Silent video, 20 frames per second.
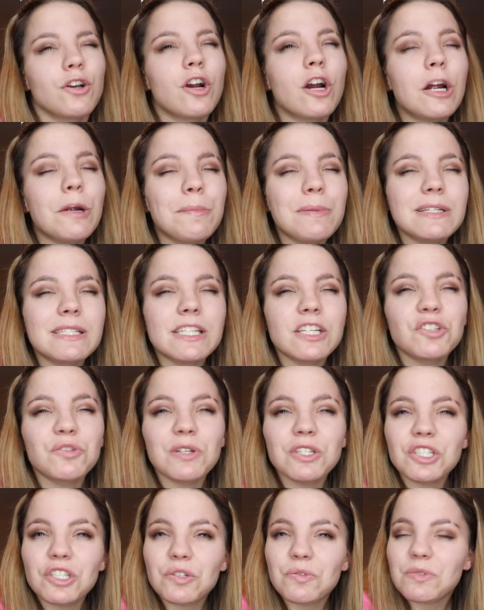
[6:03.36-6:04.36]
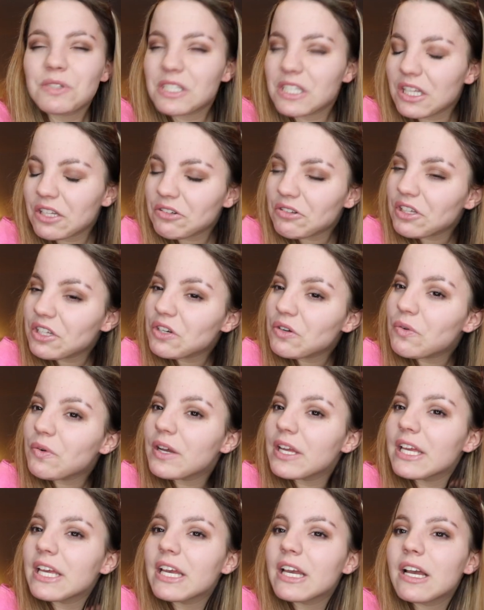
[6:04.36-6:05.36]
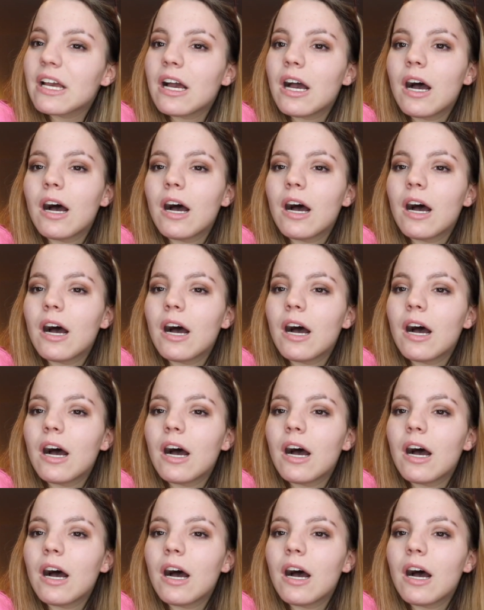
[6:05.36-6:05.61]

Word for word: The carpet situation was a little annoying.